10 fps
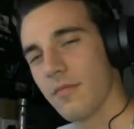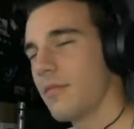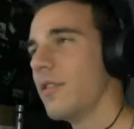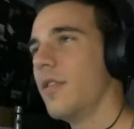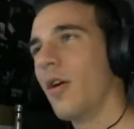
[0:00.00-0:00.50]

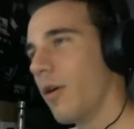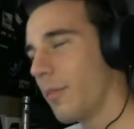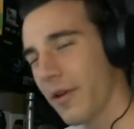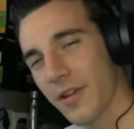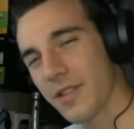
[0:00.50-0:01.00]
No,
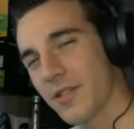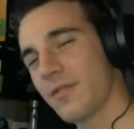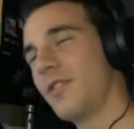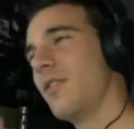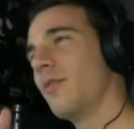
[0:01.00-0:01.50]
Americans,
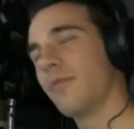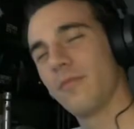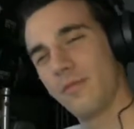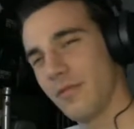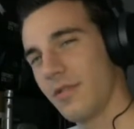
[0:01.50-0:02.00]

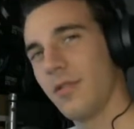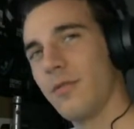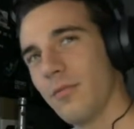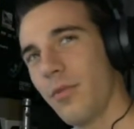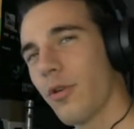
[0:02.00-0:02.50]

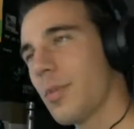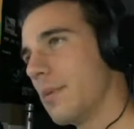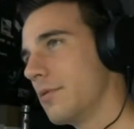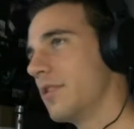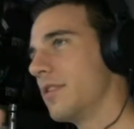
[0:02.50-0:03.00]
poor
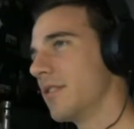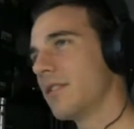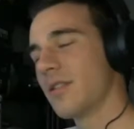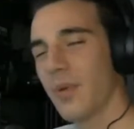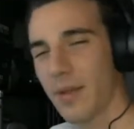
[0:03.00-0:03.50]
people cheese. This
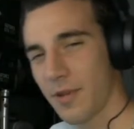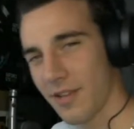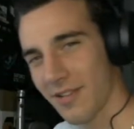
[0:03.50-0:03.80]
is Batman.